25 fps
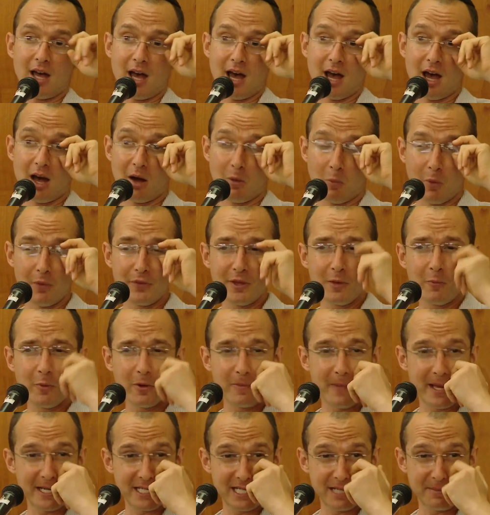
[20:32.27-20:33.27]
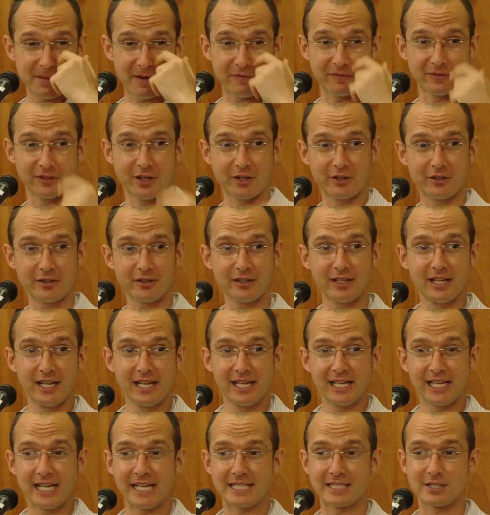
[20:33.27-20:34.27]
One thing worth mentioning about Flutter
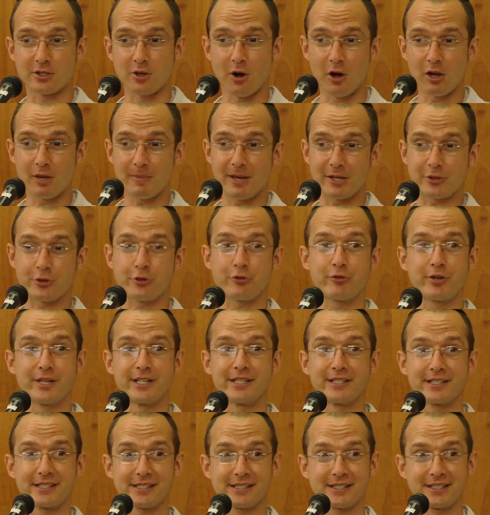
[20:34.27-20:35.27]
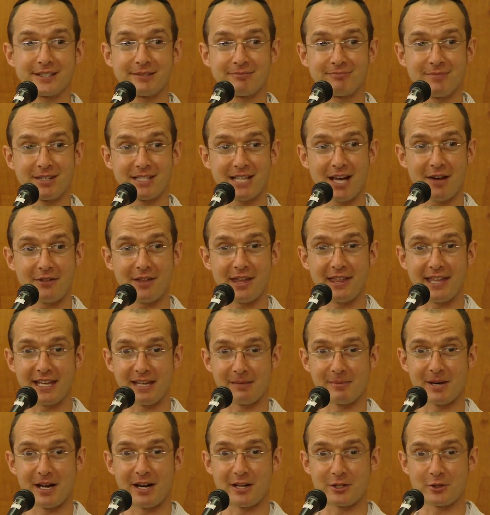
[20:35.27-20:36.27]
is it's all about trees. That's how they think
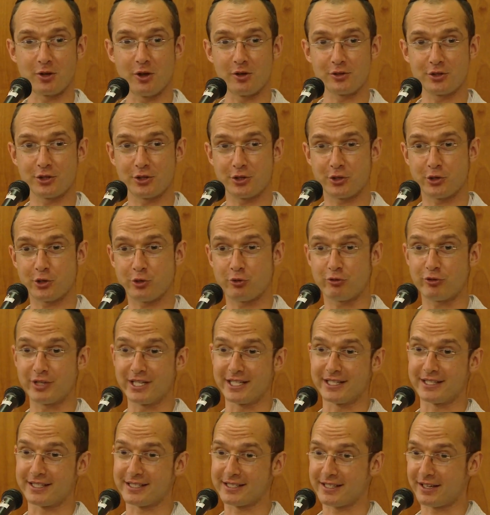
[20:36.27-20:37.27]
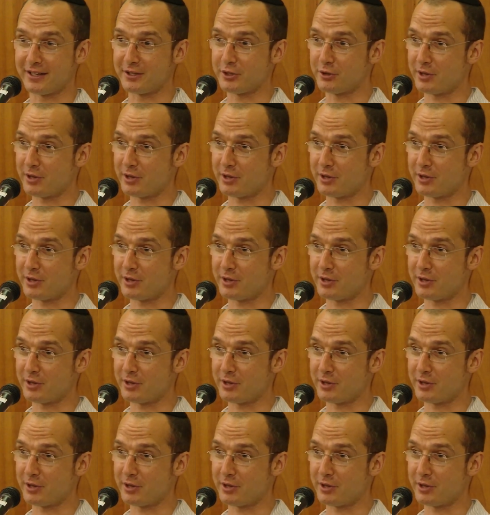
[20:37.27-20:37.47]
about it. It's all just trees,